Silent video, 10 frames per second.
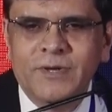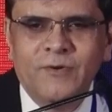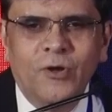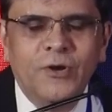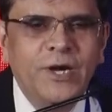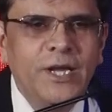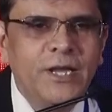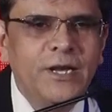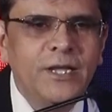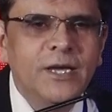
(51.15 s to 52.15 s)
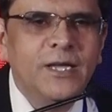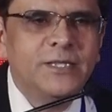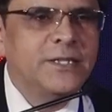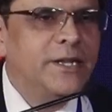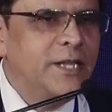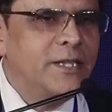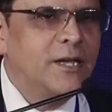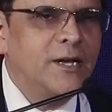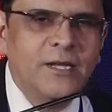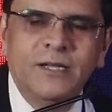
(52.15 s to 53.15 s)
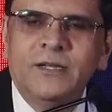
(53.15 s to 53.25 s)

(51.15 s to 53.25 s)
Already India is leading the